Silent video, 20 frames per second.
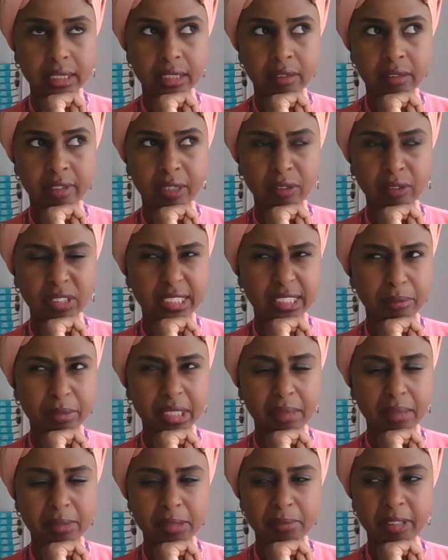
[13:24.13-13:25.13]
around the same
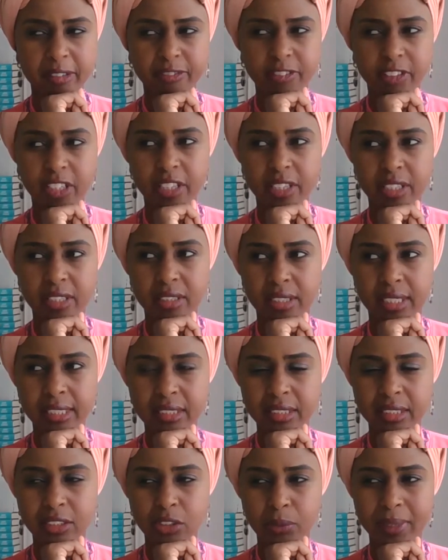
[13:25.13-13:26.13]
time as my father,
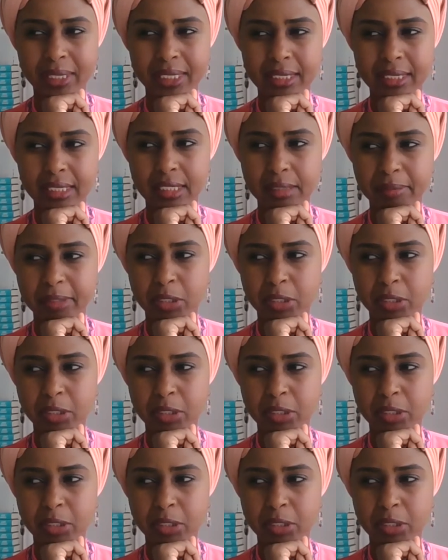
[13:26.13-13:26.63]
1920s,